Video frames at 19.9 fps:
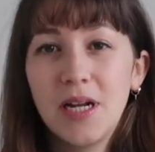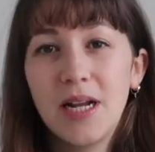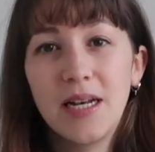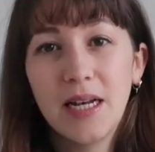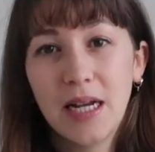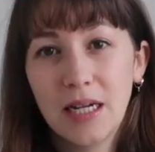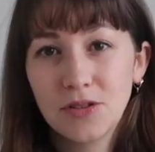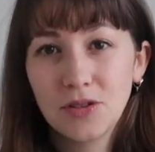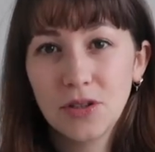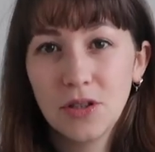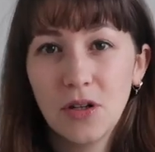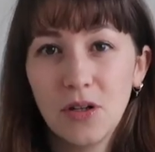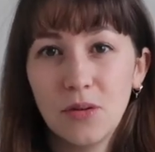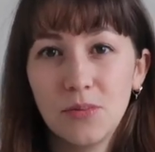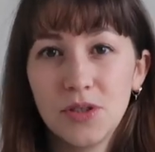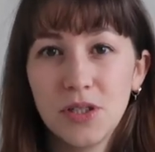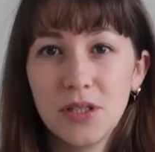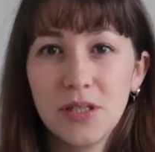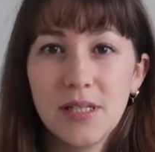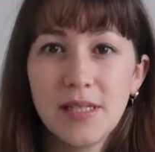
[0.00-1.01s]
a natural
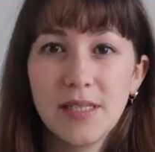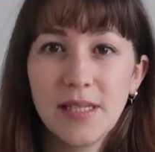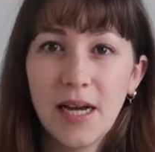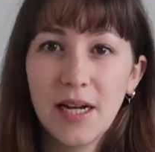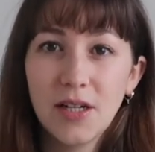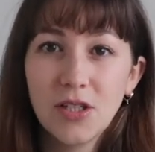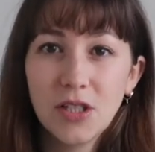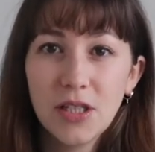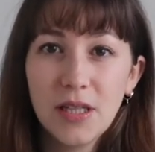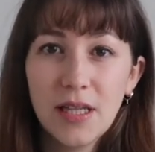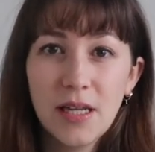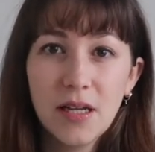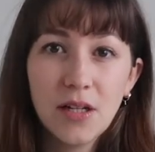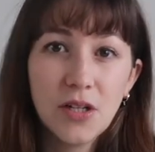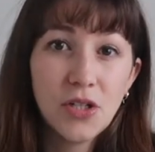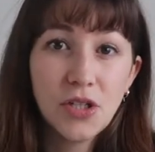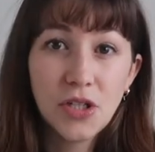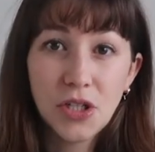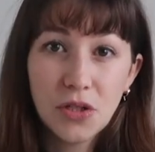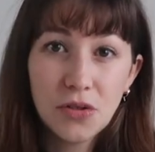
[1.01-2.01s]
option that's actually going
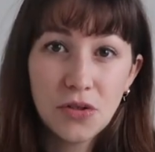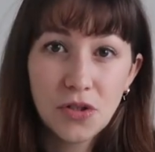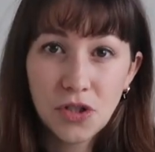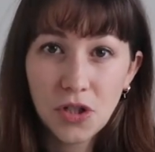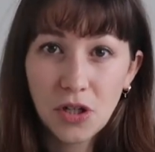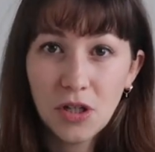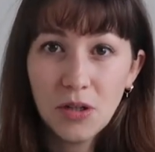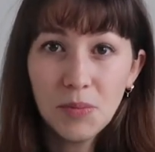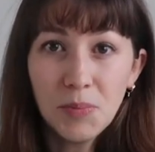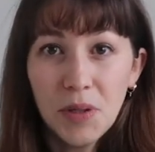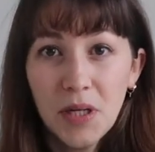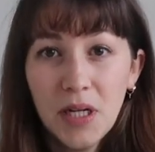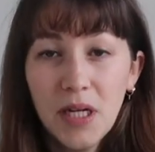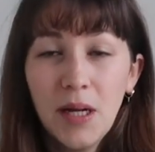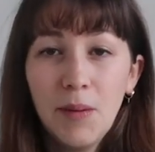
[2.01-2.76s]
to do the job,